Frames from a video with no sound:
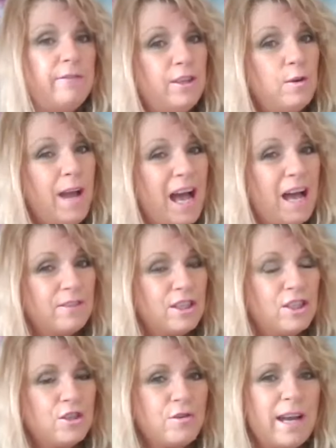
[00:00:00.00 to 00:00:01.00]
If you have
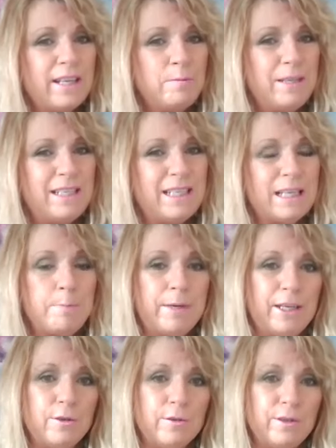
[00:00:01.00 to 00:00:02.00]
to try to be
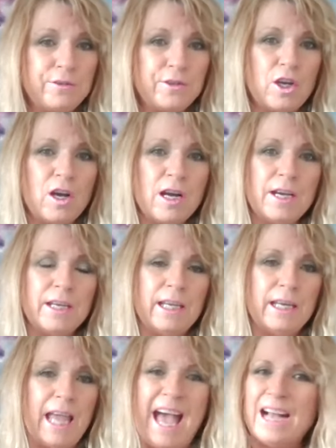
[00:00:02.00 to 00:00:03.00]
somebody who you're not
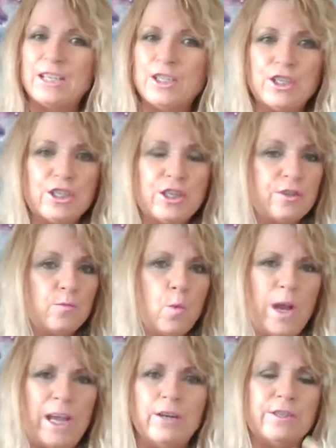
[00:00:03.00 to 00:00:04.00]
and act a certain
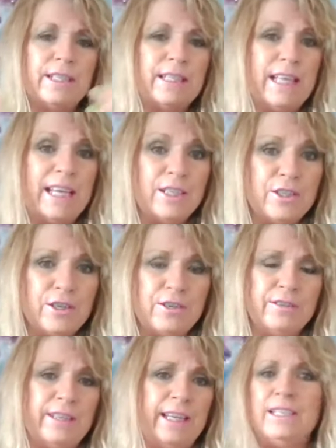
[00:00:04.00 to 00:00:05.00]
way or say
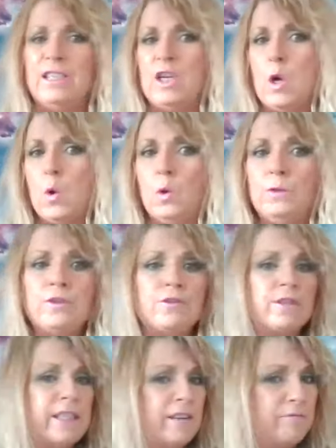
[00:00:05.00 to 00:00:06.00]
certain things and hold
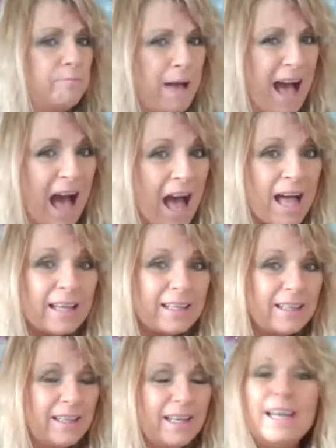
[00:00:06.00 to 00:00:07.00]
yourself back,
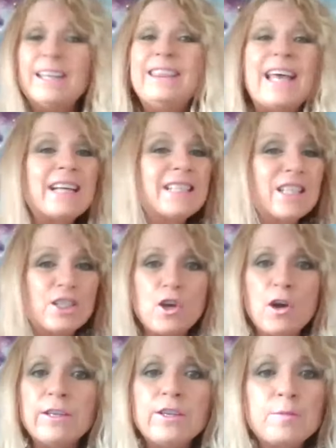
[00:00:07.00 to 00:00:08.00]
that's
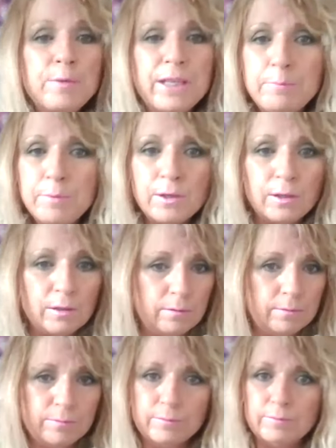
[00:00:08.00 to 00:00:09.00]
not your people.